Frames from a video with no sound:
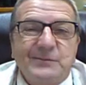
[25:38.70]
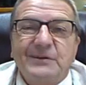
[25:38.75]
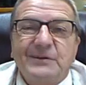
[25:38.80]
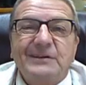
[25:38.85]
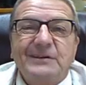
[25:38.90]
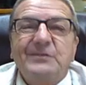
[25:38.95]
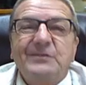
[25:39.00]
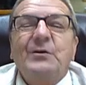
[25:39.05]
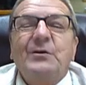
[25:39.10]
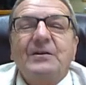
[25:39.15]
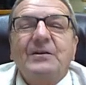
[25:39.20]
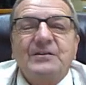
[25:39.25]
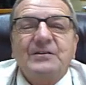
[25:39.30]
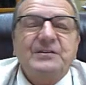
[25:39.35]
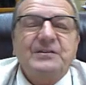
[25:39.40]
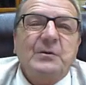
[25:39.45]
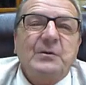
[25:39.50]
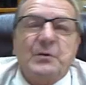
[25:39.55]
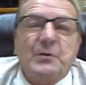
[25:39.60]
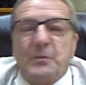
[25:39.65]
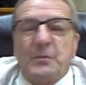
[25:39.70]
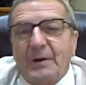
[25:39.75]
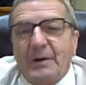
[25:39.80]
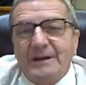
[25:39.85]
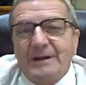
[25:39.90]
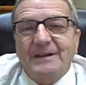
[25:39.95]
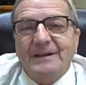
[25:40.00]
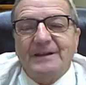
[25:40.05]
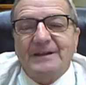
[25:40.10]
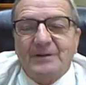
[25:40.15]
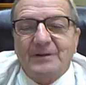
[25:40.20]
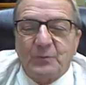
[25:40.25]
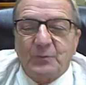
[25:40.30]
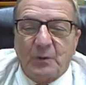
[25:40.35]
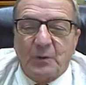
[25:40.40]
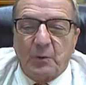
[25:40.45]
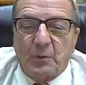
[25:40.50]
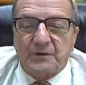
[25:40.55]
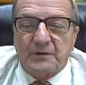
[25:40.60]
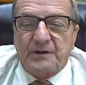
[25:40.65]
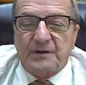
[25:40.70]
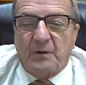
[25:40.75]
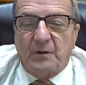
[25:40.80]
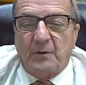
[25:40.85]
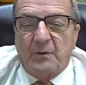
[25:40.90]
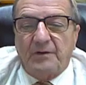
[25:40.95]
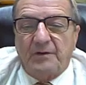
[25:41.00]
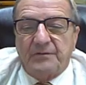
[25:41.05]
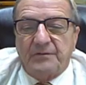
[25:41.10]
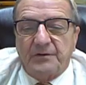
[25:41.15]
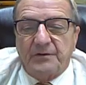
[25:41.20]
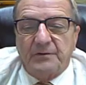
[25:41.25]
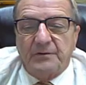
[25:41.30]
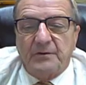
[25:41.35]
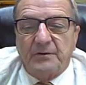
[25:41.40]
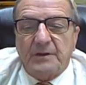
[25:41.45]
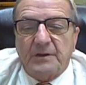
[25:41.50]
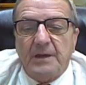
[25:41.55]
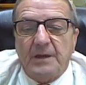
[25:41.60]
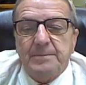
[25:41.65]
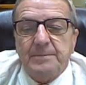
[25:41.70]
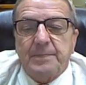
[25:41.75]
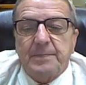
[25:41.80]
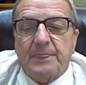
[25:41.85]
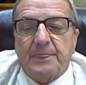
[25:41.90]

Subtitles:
you have to see where the money and what works out well for you. Okay.